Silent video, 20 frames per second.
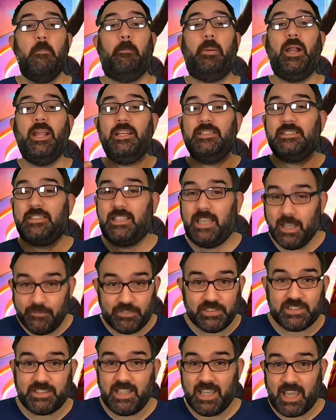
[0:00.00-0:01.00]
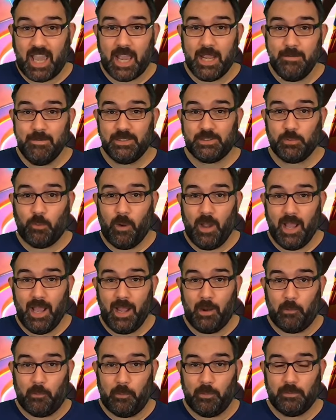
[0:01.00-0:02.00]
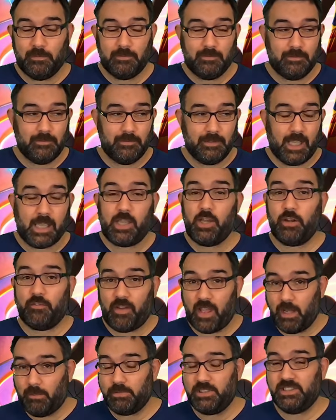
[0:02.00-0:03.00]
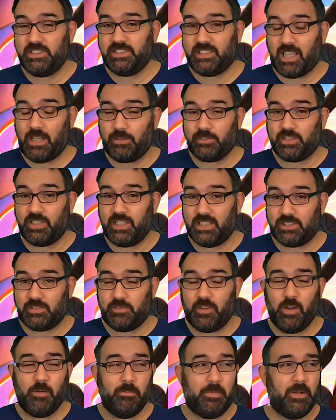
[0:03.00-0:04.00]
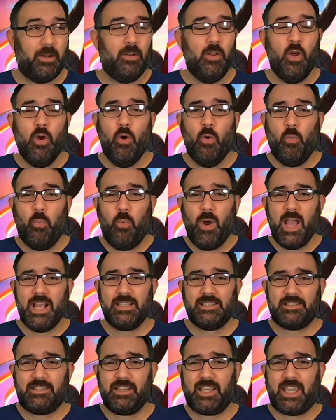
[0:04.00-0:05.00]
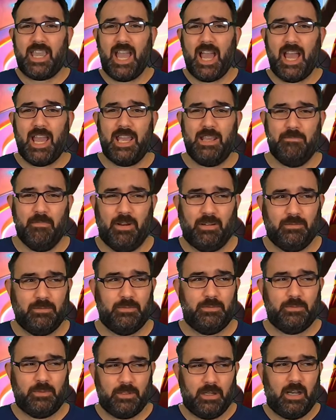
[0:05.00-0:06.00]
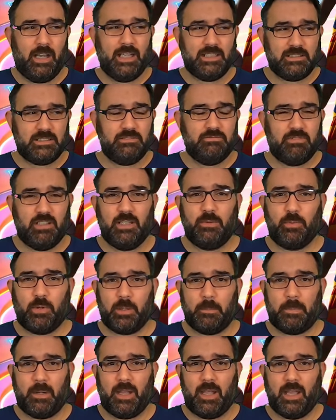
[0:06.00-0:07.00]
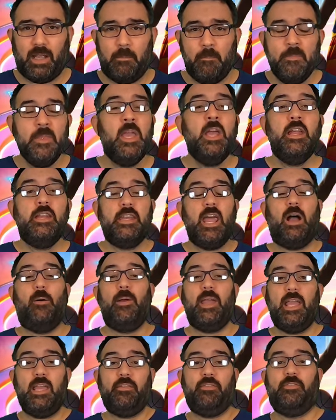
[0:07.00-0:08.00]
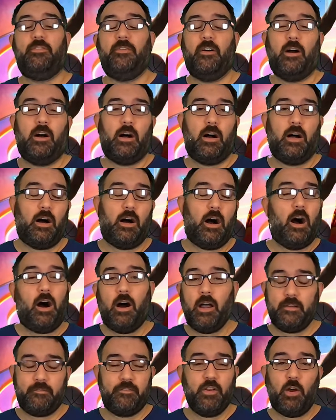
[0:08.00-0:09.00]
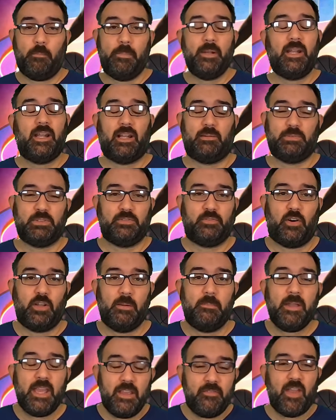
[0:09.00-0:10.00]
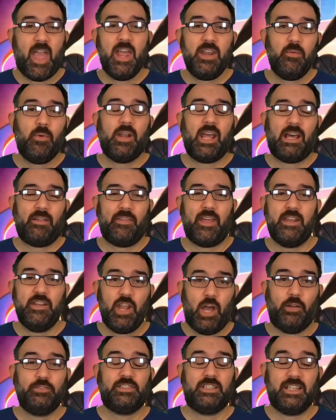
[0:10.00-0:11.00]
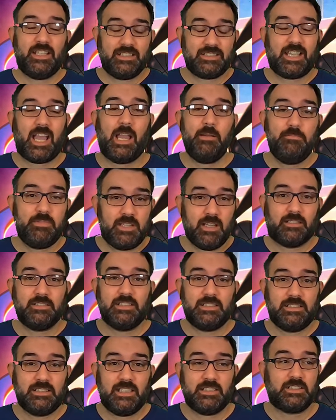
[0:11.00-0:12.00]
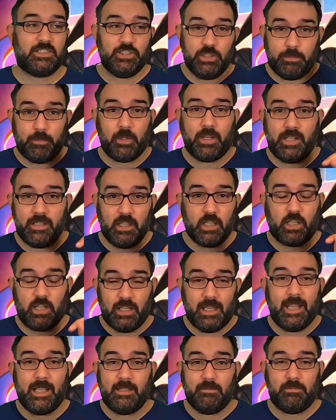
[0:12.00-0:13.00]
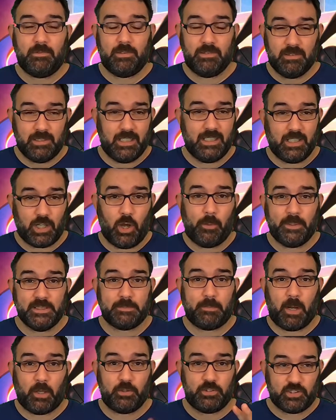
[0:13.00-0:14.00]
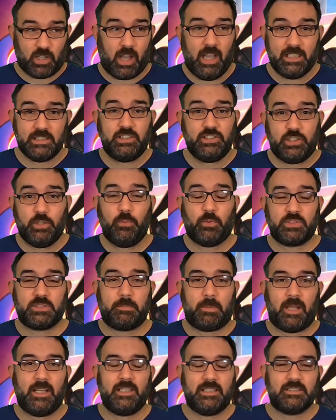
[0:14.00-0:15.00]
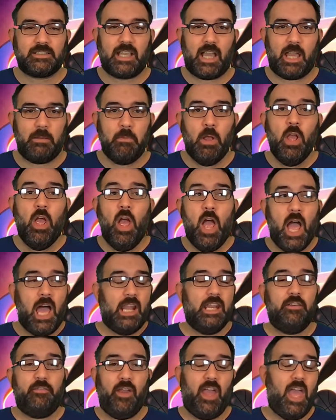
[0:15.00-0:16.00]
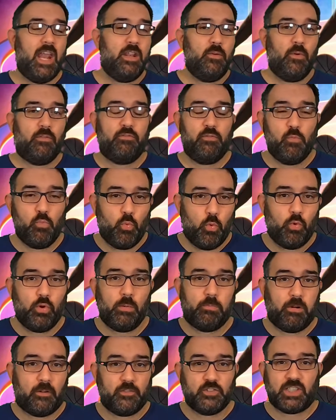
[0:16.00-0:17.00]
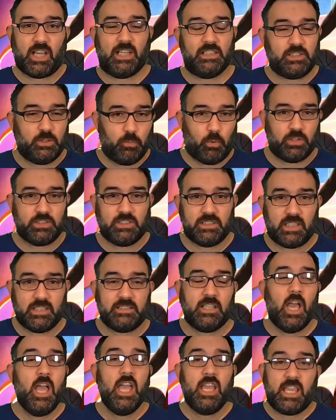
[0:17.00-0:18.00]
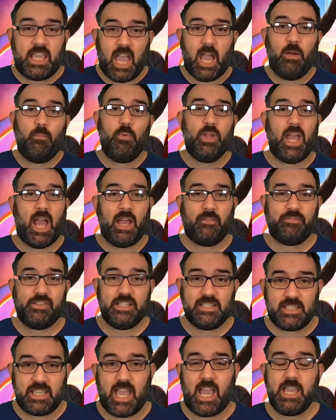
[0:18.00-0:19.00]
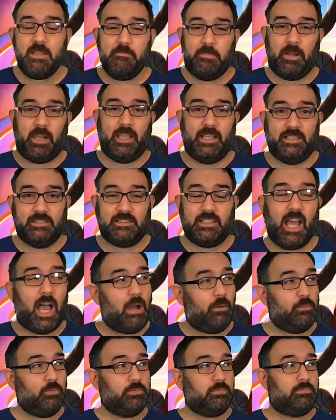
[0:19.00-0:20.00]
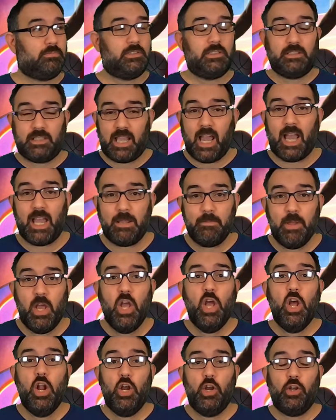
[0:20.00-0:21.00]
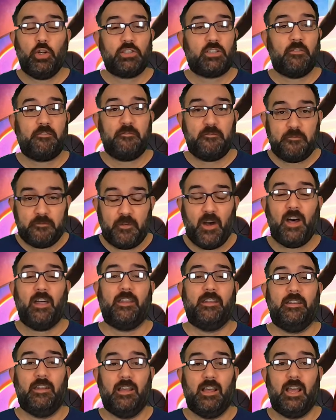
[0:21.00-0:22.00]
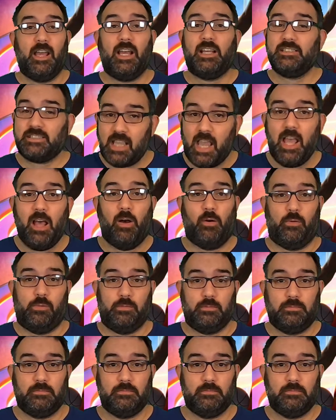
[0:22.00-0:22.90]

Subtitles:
please give us the game as well. It could have helped your sales on this film, but where's the game? Oh, I actually really want to play it. Now, if I've not been able to find it, but if anyone out there knows that this game does exist, can you put it in the link in the comments below? Because I actually do want to play this game. And if anyone from Warner Brothers actually watches this, can we have this game, please? That game looked fun as hell,